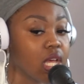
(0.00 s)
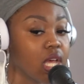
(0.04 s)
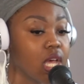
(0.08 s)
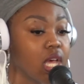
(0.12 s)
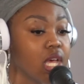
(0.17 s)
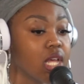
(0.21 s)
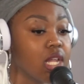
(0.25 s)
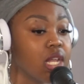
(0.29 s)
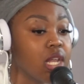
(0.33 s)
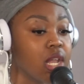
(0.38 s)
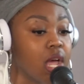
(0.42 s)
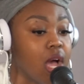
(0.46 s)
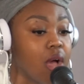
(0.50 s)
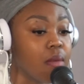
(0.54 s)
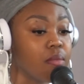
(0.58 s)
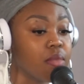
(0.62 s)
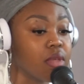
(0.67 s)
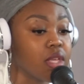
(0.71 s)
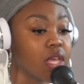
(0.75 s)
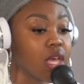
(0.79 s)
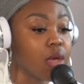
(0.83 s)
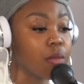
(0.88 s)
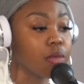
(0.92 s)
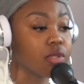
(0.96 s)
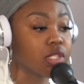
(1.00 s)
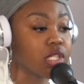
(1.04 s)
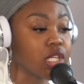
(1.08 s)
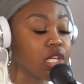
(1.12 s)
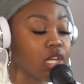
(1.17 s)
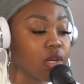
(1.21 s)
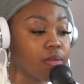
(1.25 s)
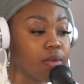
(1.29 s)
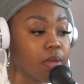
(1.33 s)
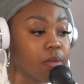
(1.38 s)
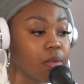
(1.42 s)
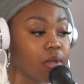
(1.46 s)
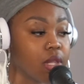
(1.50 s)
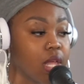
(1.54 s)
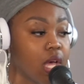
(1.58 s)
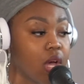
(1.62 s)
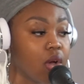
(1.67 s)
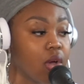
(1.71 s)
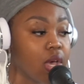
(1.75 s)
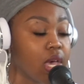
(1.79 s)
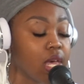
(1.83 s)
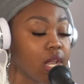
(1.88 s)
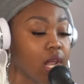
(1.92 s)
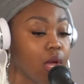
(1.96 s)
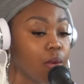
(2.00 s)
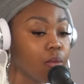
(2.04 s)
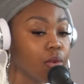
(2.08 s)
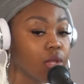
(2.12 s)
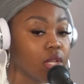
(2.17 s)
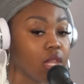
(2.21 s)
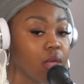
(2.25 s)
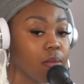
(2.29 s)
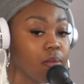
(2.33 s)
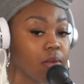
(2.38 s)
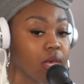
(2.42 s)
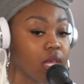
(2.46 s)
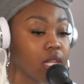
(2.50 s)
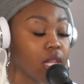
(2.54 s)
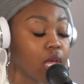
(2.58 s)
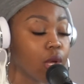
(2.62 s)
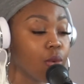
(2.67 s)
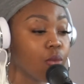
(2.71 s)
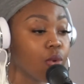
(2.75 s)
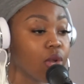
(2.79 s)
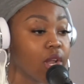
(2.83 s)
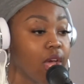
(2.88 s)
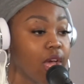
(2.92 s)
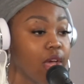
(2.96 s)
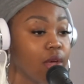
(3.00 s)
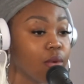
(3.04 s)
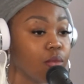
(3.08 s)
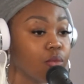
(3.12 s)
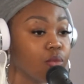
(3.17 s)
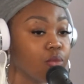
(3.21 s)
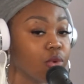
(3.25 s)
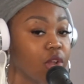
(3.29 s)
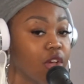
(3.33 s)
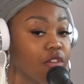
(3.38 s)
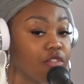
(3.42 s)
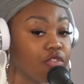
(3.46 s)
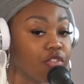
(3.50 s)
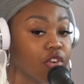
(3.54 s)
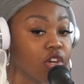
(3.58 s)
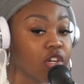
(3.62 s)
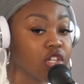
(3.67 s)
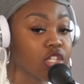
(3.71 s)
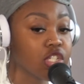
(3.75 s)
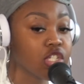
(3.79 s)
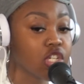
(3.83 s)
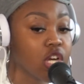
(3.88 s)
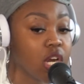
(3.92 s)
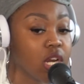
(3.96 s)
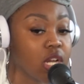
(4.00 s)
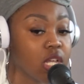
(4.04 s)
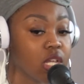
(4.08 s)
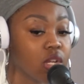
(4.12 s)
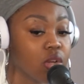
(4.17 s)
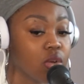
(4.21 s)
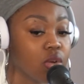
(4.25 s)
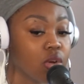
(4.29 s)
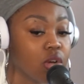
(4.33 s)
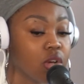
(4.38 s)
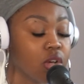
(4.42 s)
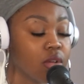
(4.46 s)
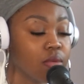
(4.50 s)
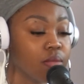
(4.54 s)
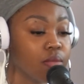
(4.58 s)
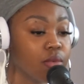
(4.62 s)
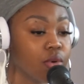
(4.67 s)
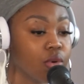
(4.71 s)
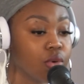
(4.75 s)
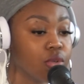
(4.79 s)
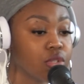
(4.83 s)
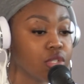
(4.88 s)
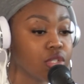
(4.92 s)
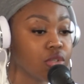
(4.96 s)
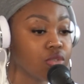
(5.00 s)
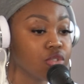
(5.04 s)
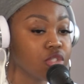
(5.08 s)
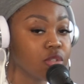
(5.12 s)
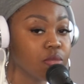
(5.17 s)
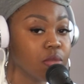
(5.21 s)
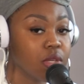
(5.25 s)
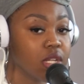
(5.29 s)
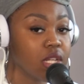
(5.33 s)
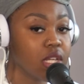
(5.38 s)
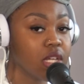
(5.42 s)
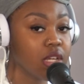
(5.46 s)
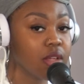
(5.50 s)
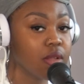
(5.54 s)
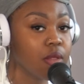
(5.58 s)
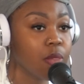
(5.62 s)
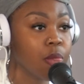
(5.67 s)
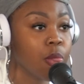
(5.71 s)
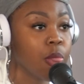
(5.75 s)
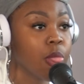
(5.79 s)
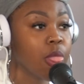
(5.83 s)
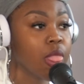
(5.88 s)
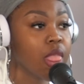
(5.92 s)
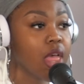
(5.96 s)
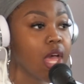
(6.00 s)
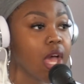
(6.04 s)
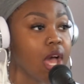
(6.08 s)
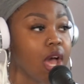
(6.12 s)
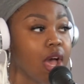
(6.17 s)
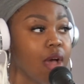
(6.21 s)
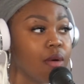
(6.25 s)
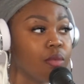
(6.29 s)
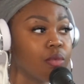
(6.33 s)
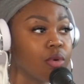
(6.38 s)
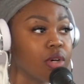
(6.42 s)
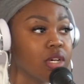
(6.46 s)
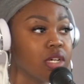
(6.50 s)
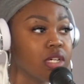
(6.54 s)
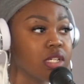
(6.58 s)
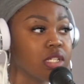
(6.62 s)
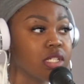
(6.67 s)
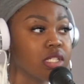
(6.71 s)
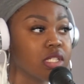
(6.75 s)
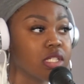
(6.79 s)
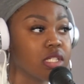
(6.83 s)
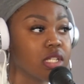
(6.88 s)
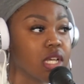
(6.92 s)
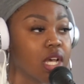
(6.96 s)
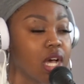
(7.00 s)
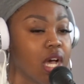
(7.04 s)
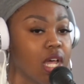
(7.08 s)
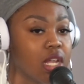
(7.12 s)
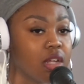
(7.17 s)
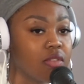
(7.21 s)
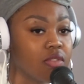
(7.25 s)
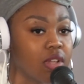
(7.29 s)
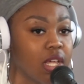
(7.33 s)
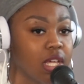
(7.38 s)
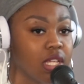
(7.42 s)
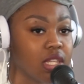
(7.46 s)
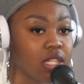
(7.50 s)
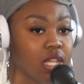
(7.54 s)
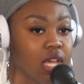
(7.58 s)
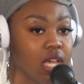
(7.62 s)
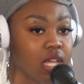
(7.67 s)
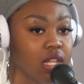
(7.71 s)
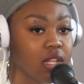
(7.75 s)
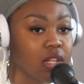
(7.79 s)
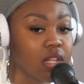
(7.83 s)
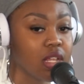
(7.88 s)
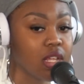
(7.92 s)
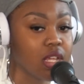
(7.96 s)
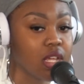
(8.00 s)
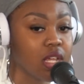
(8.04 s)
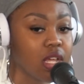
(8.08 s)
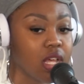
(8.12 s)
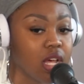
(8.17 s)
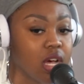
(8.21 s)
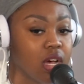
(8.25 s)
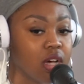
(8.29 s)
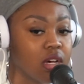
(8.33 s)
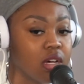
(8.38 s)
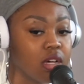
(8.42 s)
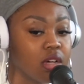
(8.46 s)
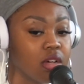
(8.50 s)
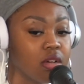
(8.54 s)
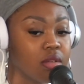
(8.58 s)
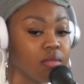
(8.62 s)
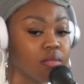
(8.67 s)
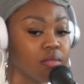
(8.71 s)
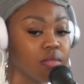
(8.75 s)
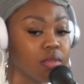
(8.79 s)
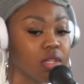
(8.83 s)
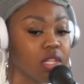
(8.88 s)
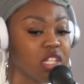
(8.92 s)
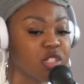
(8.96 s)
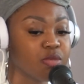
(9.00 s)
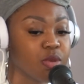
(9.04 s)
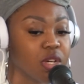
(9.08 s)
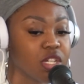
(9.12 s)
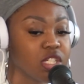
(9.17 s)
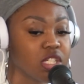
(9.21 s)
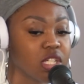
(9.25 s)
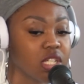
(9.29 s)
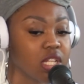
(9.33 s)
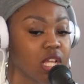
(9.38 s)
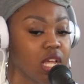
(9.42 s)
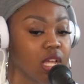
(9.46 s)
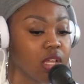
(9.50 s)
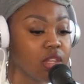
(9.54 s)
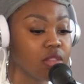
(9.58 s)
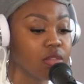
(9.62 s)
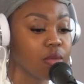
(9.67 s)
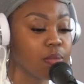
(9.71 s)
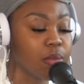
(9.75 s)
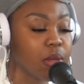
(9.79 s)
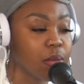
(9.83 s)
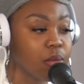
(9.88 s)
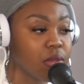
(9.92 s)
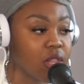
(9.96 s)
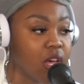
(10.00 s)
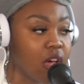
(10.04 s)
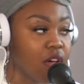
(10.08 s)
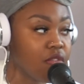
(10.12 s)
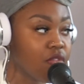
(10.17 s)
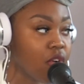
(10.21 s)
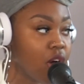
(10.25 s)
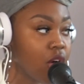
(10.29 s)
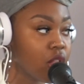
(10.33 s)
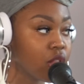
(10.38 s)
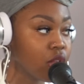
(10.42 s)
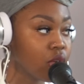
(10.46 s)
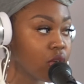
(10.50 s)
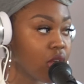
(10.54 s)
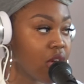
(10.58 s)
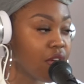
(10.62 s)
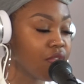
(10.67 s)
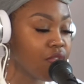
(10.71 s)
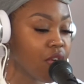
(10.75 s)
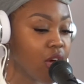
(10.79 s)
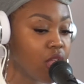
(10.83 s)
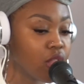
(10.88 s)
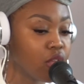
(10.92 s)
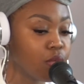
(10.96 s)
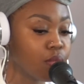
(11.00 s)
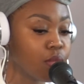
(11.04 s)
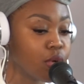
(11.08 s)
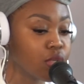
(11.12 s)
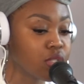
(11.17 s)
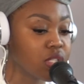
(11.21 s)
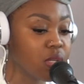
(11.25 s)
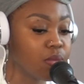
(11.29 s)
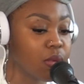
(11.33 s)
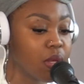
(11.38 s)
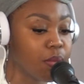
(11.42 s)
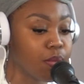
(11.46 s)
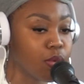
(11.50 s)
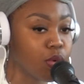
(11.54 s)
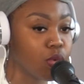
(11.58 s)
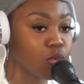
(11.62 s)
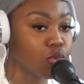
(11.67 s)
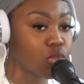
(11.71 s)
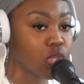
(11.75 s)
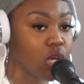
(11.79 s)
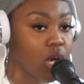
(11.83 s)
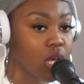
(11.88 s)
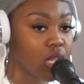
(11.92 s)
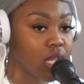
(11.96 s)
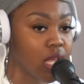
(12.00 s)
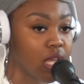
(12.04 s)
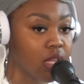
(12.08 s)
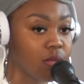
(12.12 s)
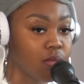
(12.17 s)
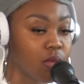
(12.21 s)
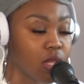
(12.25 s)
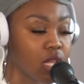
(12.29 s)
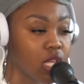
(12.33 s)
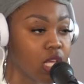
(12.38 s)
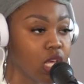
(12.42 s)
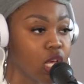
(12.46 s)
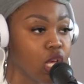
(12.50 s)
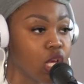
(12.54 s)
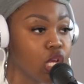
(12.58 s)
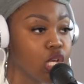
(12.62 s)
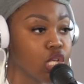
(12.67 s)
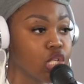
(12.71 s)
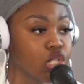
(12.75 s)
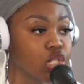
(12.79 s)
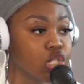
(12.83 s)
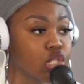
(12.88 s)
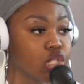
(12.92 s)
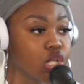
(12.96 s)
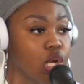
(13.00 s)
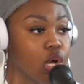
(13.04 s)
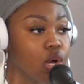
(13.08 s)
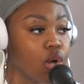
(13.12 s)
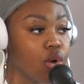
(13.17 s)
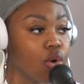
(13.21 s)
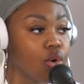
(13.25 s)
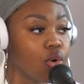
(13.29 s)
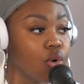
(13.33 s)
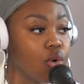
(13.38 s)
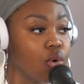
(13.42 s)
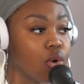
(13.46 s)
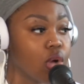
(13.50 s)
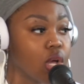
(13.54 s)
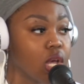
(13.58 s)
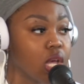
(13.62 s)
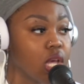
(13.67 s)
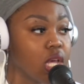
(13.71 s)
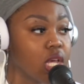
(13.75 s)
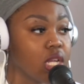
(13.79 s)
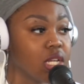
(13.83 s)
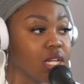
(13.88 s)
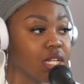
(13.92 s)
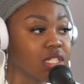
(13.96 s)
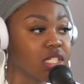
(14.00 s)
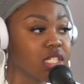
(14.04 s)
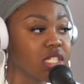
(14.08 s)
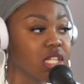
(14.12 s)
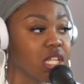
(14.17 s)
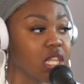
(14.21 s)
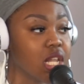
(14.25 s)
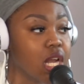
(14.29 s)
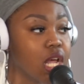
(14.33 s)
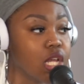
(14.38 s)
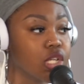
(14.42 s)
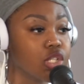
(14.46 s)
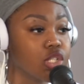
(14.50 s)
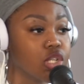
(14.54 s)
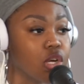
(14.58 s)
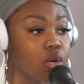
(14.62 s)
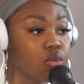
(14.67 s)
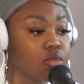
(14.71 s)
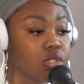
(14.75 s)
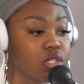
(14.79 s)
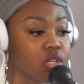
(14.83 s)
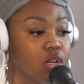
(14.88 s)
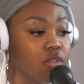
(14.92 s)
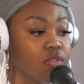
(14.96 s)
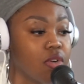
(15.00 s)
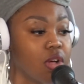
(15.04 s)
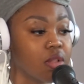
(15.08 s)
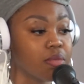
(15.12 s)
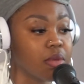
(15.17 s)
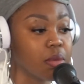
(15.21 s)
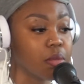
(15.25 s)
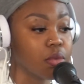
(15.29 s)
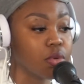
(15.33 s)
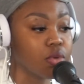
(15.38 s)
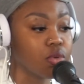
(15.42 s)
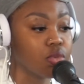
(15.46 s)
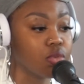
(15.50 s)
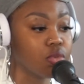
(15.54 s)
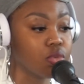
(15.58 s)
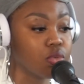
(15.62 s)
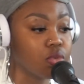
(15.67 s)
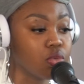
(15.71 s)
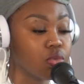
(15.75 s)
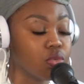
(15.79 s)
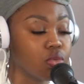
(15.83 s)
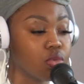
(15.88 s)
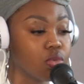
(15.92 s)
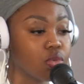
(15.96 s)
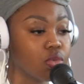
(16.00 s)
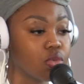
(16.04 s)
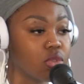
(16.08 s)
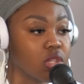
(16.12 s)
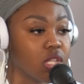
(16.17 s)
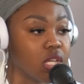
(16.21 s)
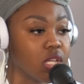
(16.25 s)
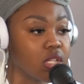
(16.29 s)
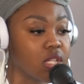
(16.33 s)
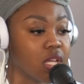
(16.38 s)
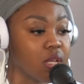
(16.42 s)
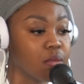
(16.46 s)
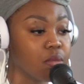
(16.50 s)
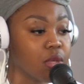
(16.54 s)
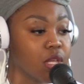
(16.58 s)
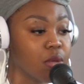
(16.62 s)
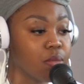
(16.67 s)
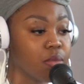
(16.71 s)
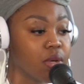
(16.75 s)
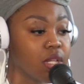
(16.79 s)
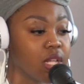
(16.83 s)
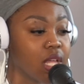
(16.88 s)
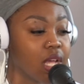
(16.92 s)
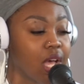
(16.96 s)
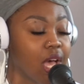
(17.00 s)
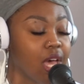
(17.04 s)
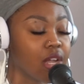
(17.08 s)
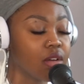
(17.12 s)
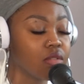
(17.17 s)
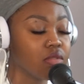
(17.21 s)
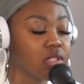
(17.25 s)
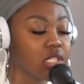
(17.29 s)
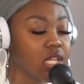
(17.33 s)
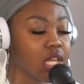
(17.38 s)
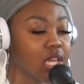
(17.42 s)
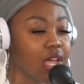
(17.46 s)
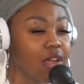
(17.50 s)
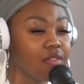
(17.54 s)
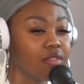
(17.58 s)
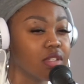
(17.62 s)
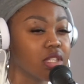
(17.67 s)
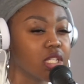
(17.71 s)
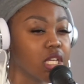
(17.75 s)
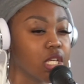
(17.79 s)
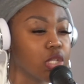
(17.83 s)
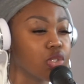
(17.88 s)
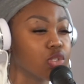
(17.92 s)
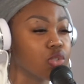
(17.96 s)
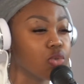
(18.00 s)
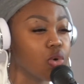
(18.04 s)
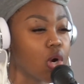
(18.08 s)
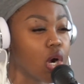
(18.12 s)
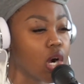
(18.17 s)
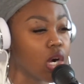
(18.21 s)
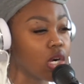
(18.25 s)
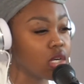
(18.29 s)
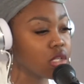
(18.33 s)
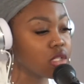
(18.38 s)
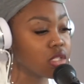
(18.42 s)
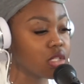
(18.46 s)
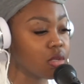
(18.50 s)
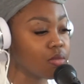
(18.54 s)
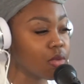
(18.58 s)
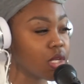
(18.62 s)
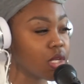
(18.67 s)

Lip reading: not being able to hear people out. And I will admit, like when I first started on social media, I was kind of like that. Especially like the people that I followed mostly people who thought like me. So not to say that I don't still follow people who think like me, but like I don't take everything to heart so much